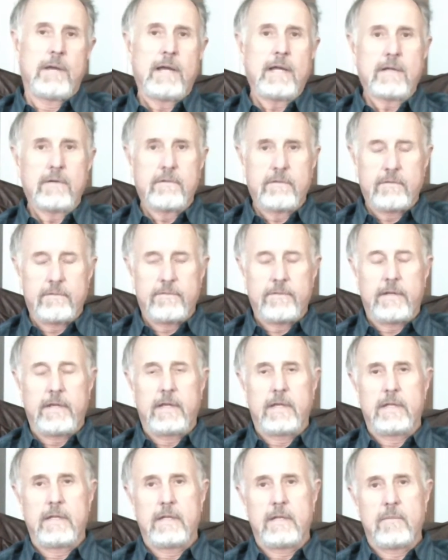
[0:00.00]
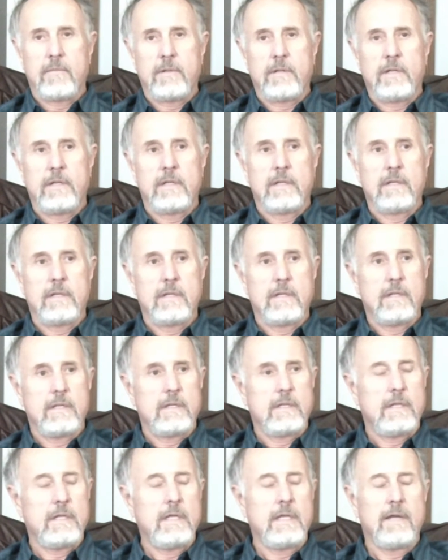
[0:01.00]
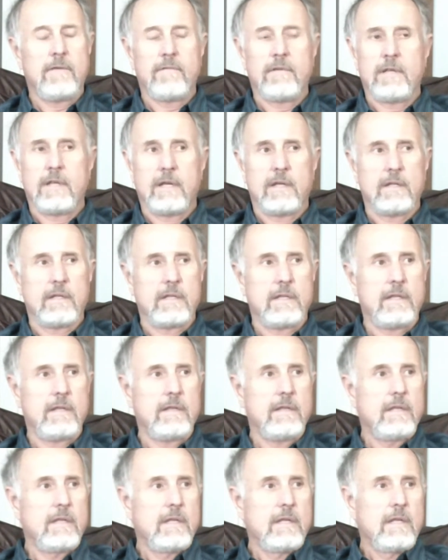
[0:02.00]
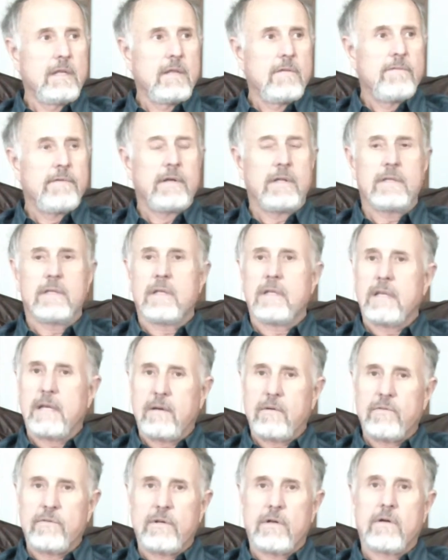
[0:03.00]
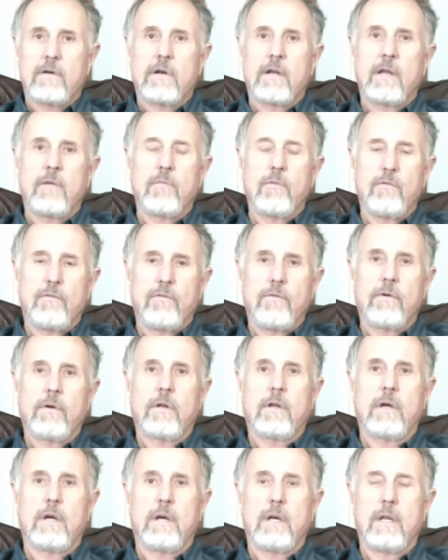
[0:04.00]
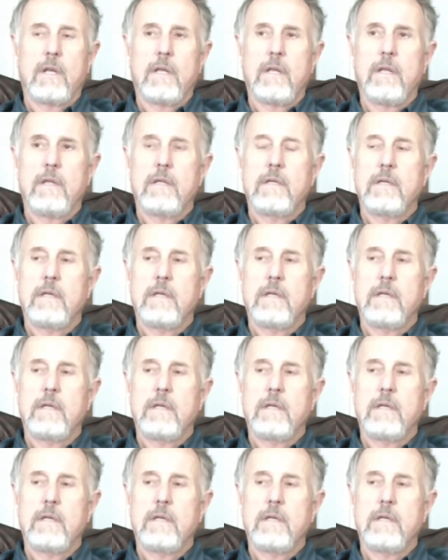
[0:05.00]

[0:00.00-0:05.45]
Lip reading: back of the van. I mean, he evidently felt that that was a crime before God.